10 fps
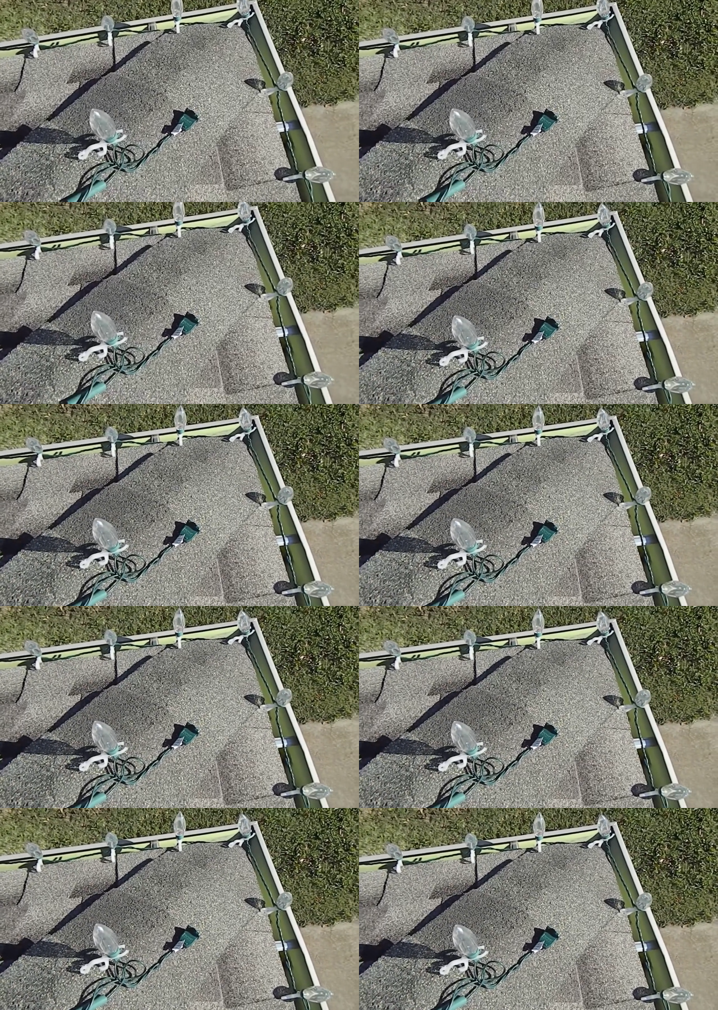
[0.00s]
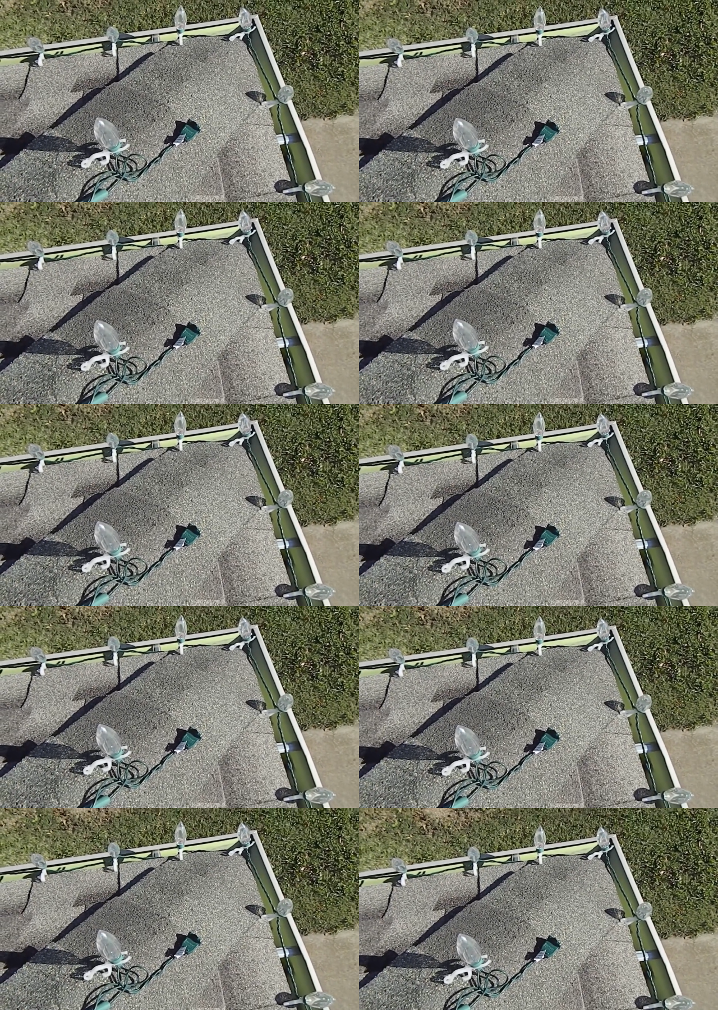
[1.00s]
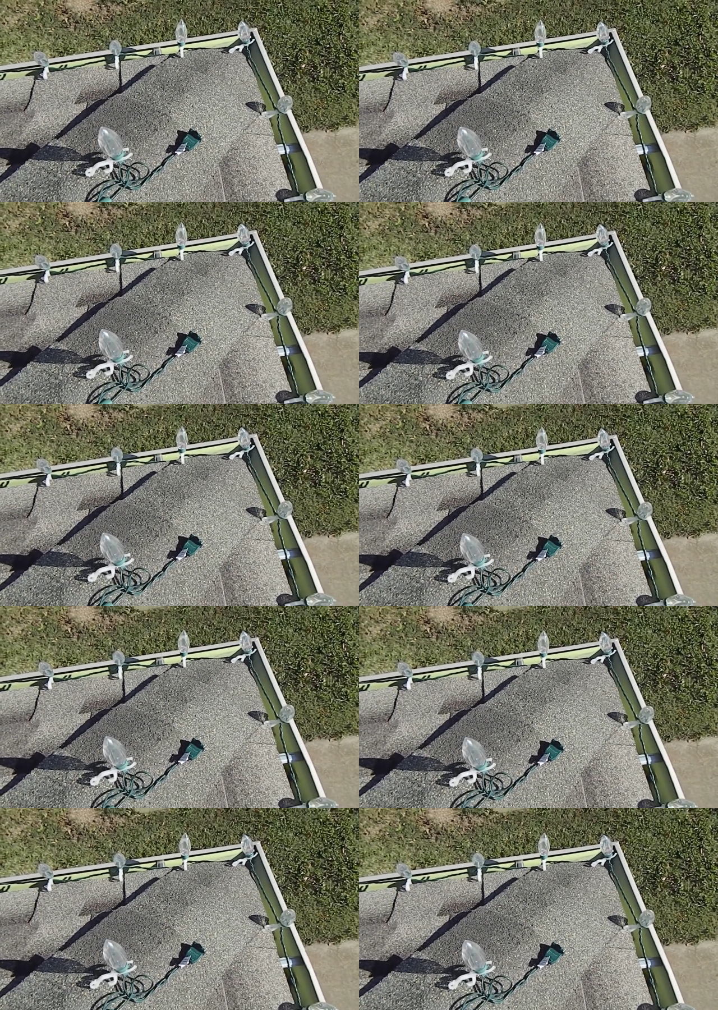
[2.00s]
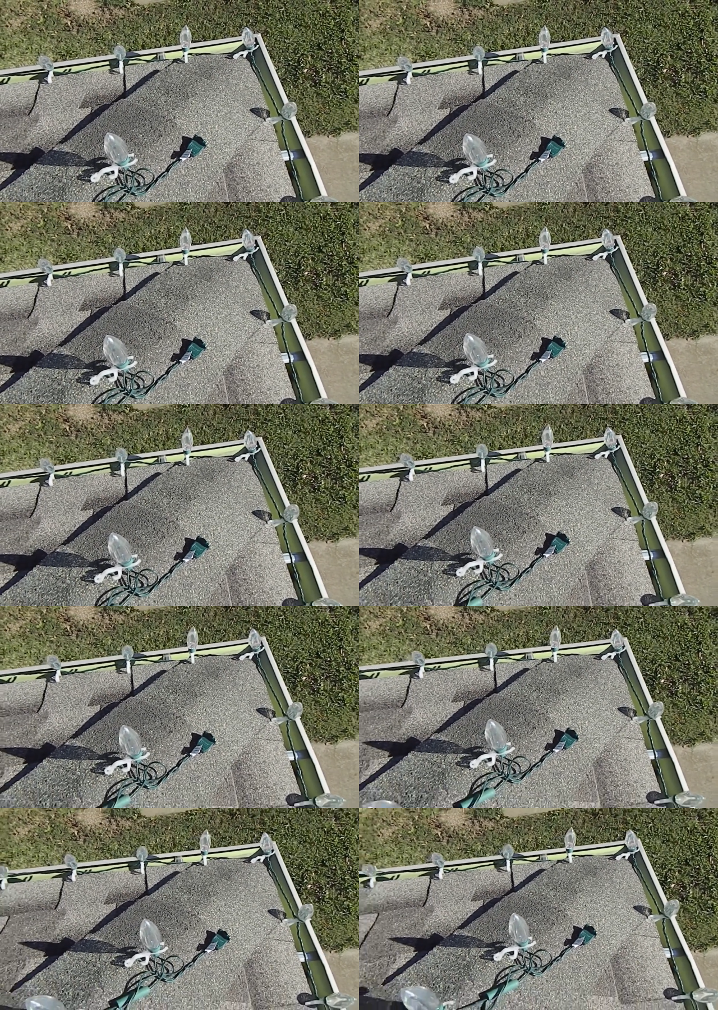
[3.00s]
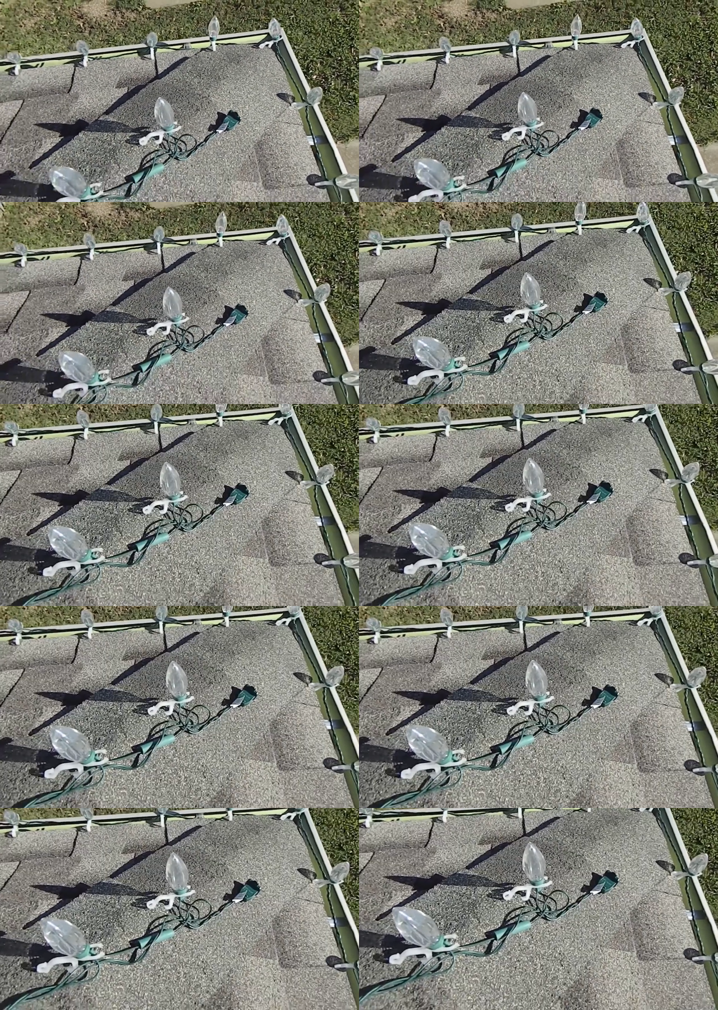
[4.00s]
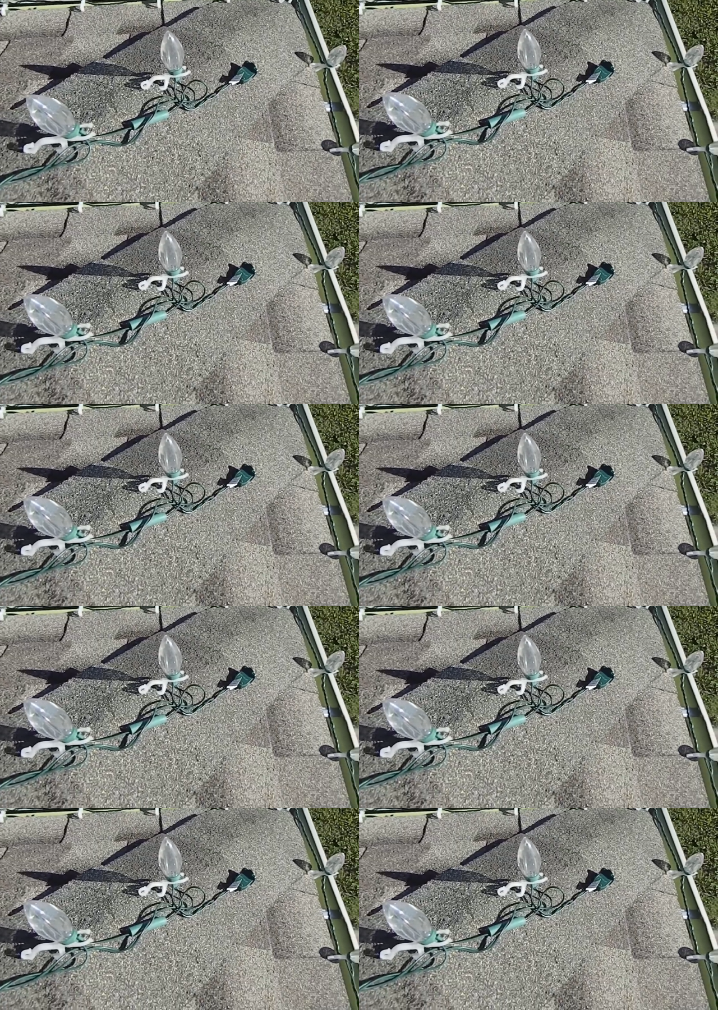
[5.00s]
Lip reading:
(no speaker visible)